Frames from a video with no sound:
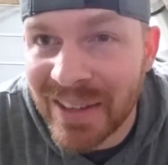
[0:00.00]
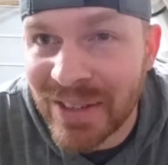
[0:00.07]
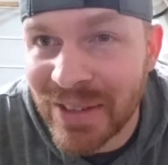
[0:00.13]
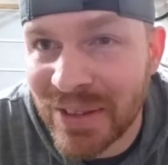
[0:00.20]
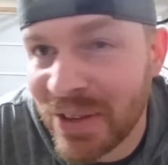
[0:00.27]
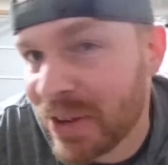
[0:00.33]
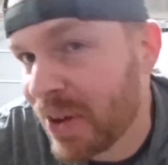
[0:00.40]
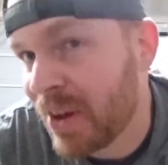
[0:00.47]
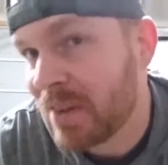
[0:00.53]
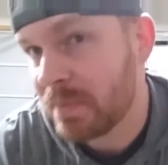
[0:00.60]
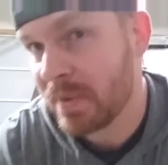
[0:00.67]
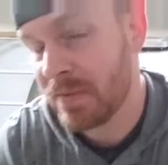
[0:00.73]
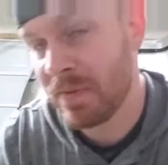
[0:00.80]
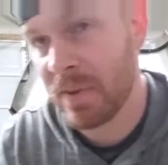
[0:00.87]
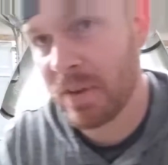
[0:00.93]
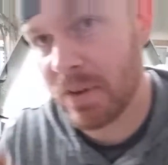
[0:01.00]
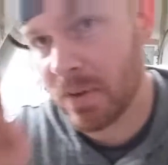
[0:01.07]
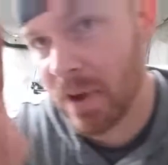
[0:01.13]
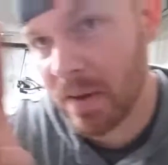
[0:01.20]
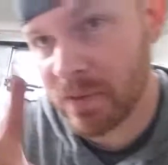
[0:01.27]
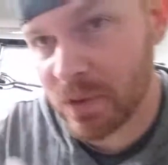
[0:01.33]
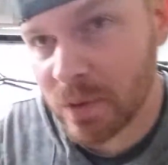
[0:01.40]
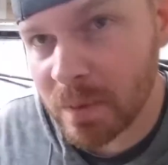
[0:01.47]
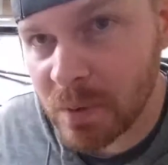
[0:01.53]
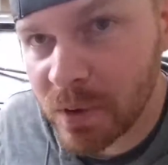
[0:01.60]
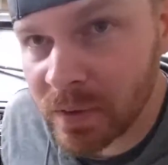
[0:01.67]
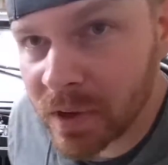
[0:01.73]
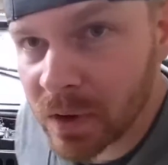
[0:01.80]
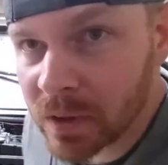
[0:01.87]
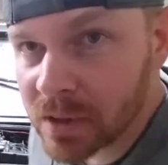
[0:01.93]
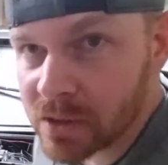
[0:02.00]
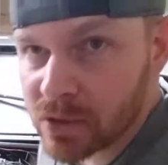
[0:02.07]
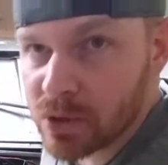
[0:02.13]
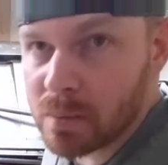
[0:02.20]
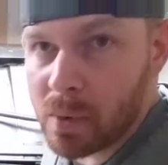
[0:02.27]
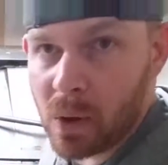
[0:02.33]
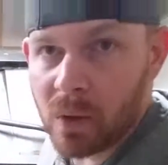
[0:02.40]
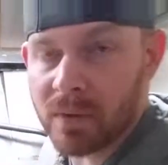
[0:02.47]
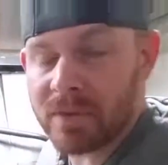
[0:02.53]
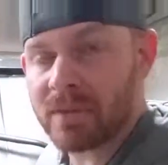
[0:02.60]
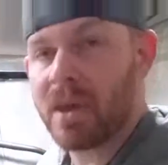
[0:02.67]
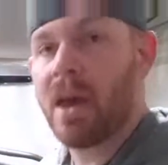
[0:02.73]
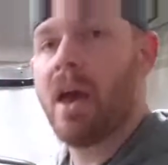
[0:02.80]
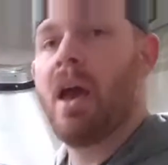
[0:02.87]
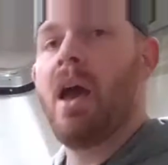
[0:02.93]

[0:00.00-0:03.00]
just took off my fender after removing only 2 bolts.